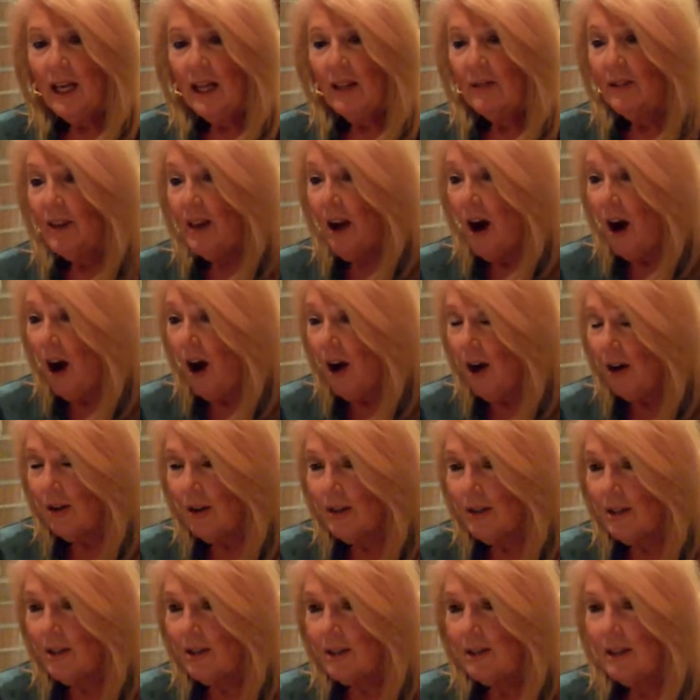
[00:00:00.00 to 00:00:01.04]
the
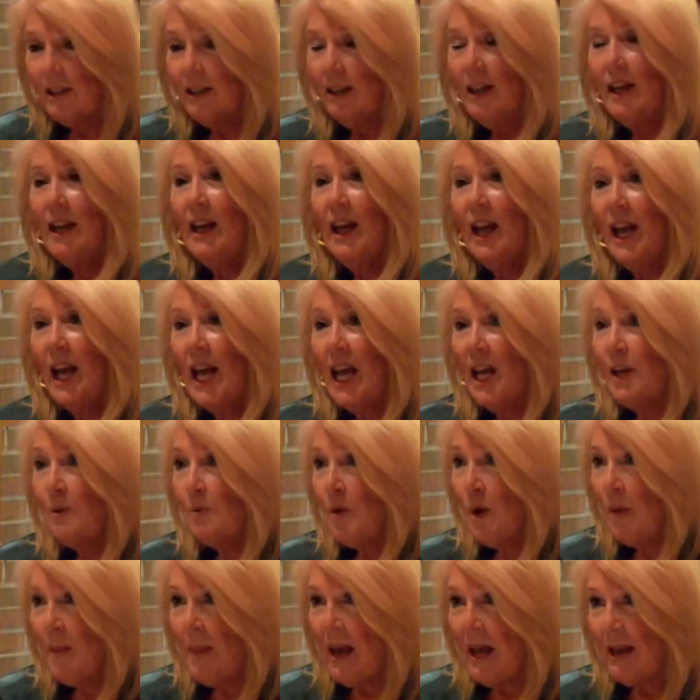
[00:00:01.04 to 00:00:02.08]
arts and
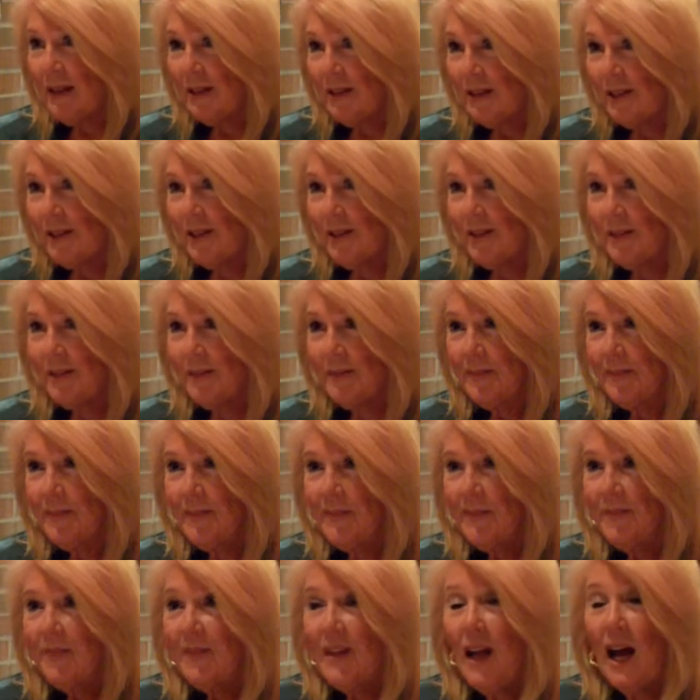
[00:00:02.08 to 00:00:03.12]
romance.
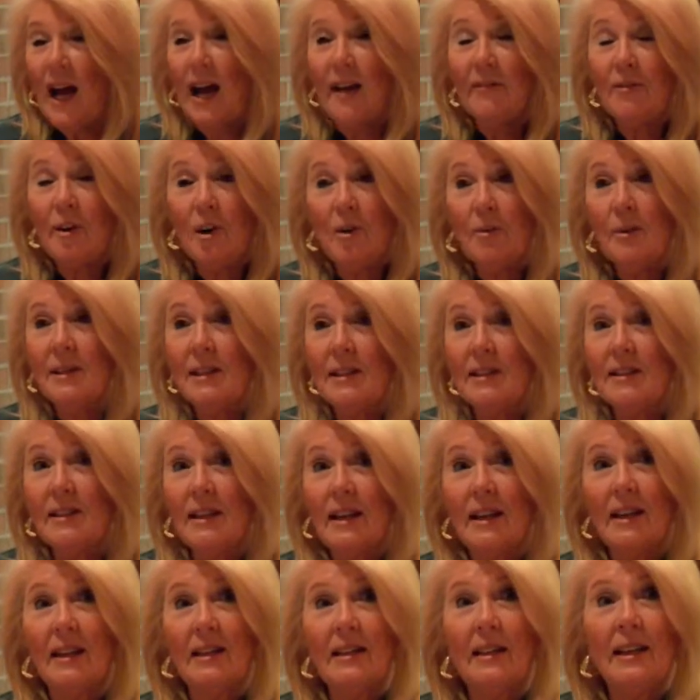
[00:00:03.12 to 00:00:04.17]
I've always
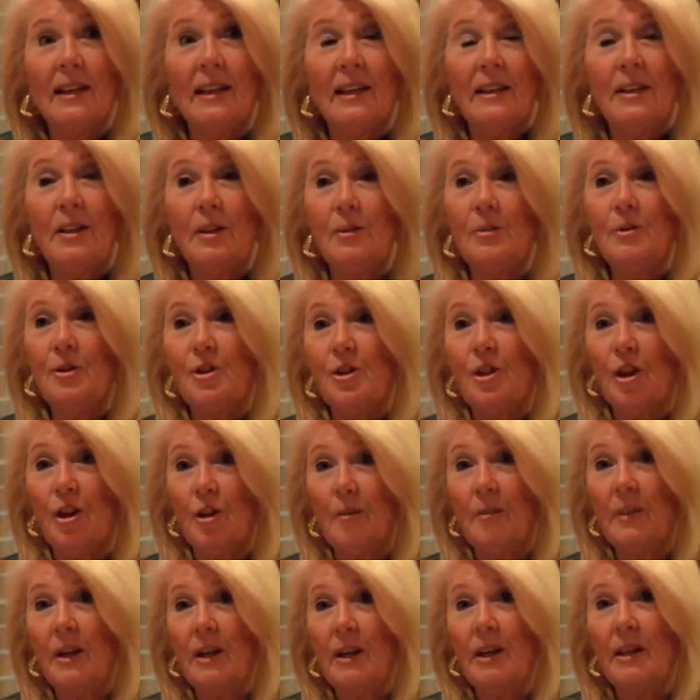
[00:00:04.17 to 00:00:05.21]
said, you show
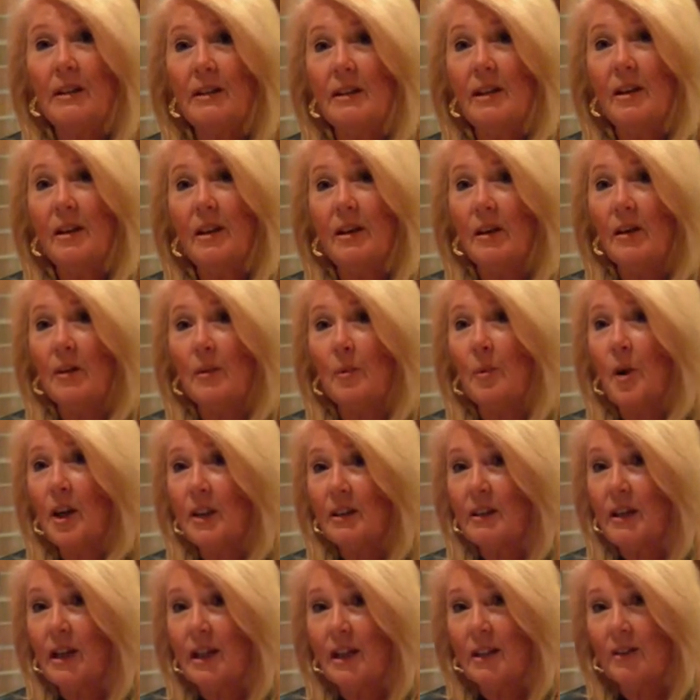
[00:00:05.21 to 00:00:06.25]
me
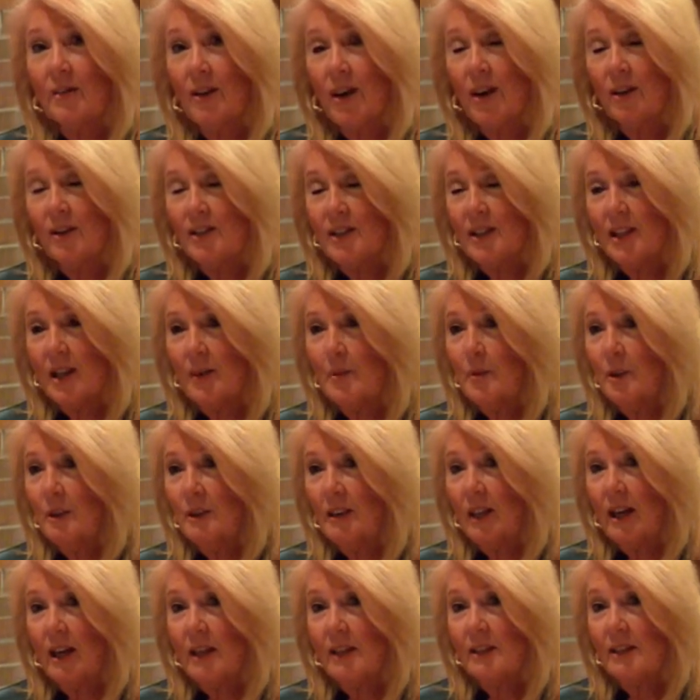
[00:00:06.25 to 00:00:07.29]
what kind of art someone
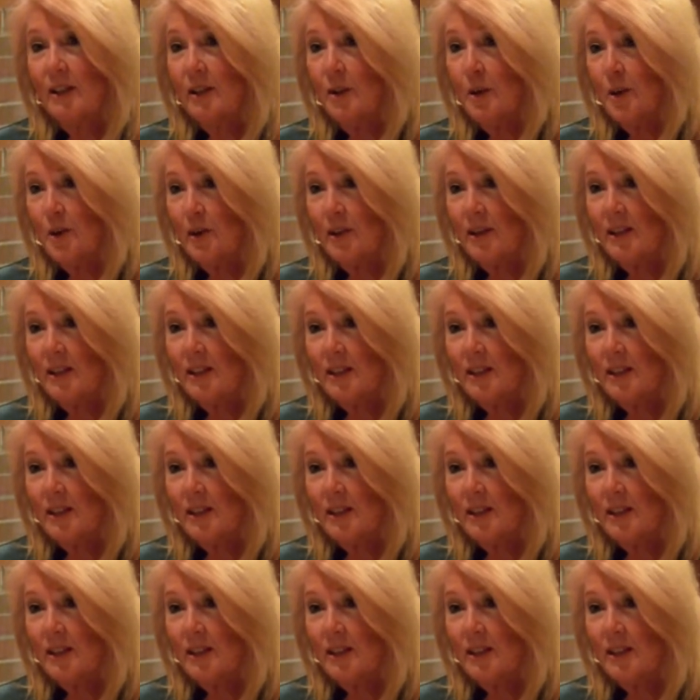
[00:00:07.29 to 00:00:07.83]
likes and who they